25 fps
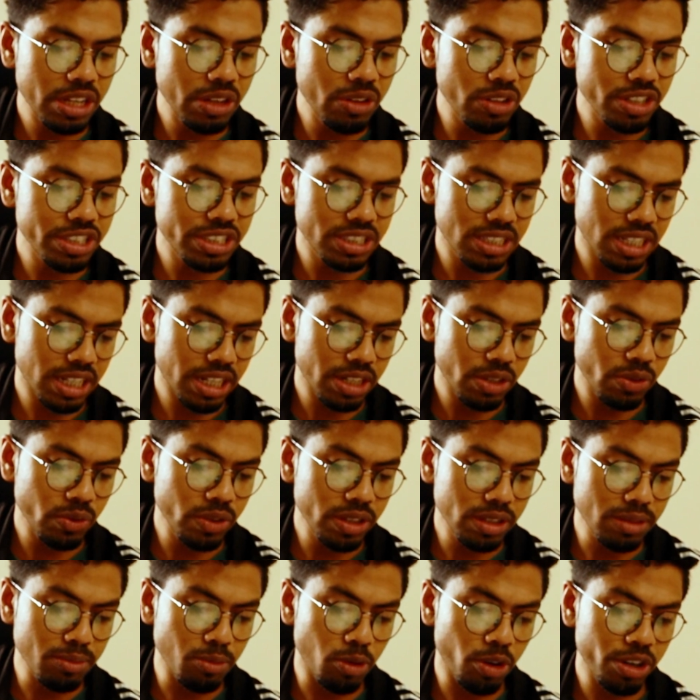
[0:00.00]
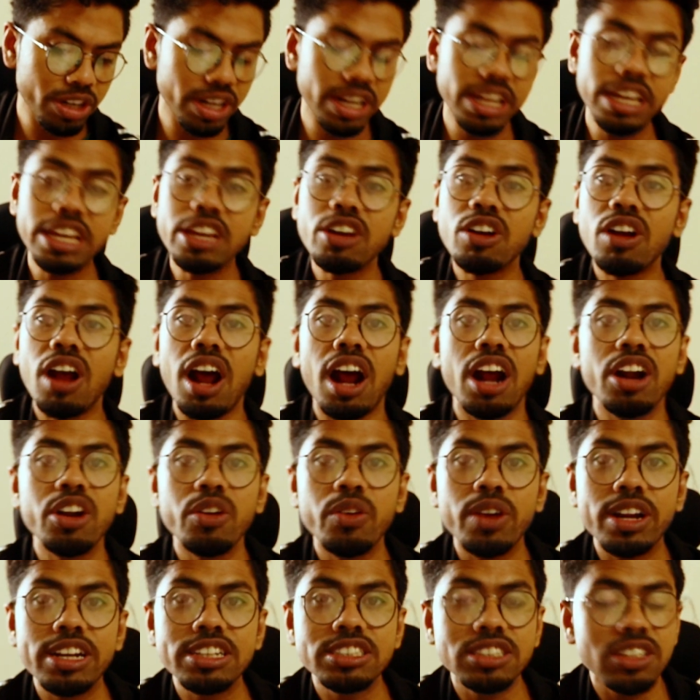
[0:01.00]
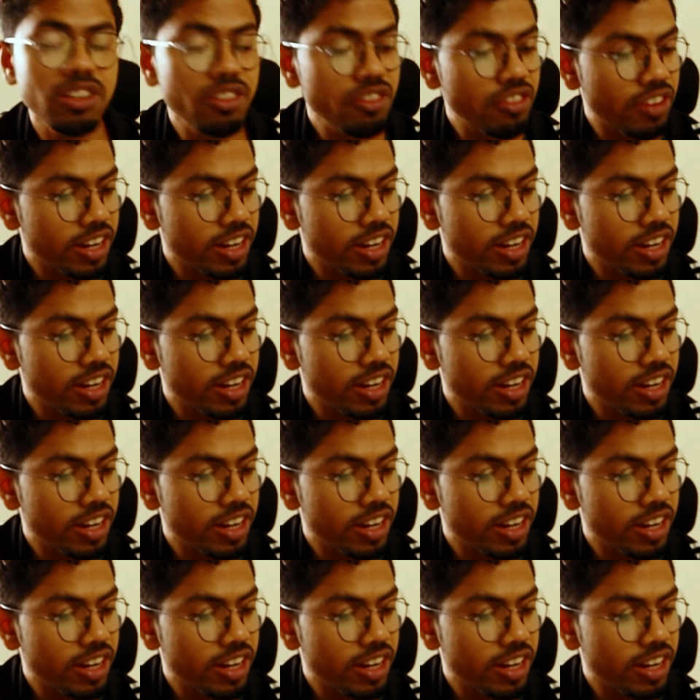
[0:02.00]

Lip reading: he will start with modeling your hardware using